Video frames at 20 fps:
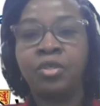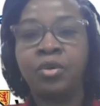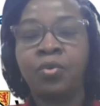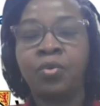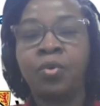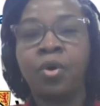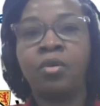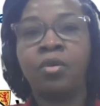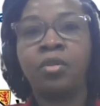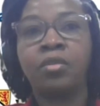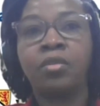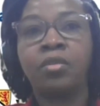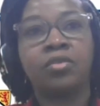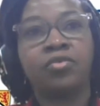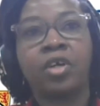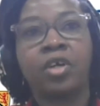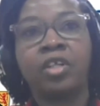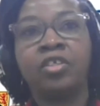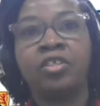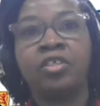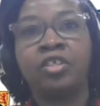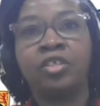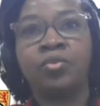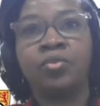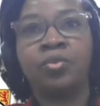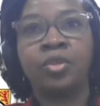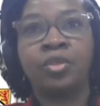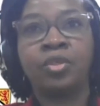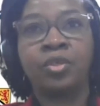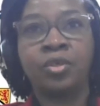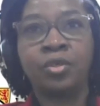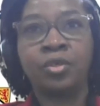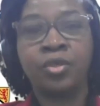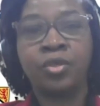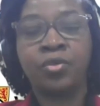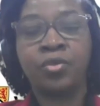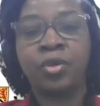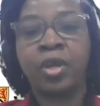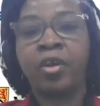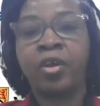So what strategies would you
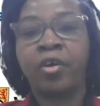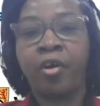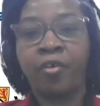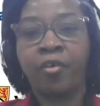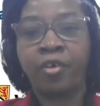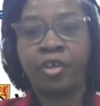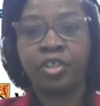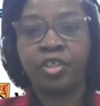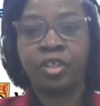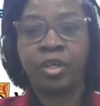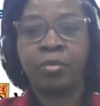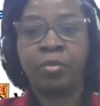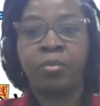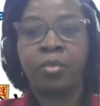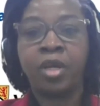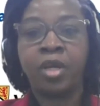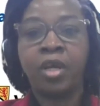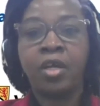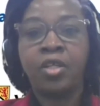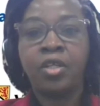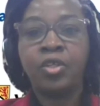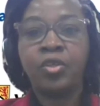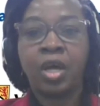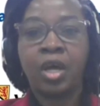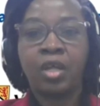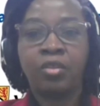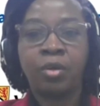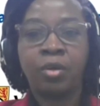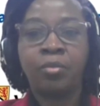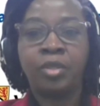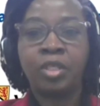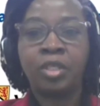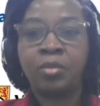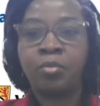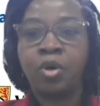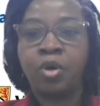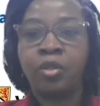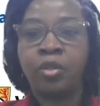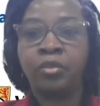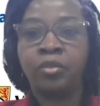use to encourage them to adopt
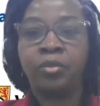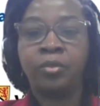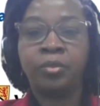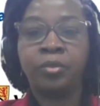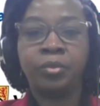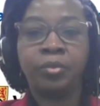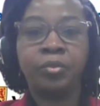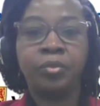this model?